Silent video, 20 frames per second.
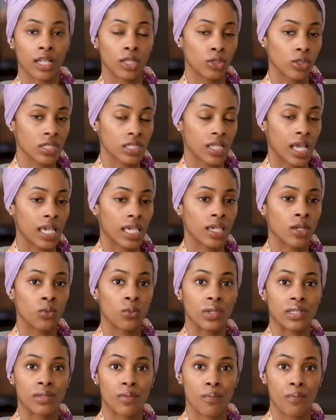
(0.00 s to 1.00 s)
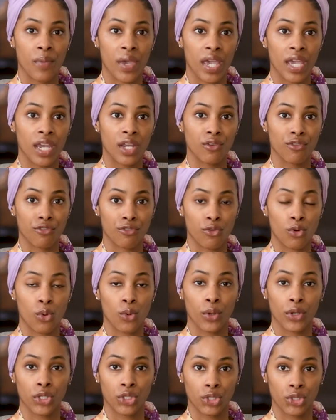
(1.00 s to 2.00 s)
It looks like it was made
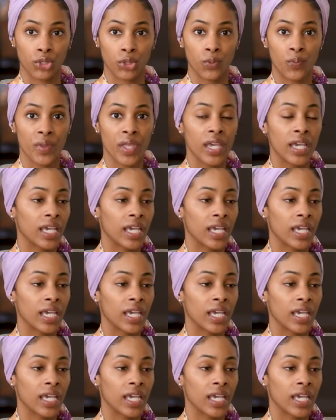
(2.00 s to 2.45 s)
for you.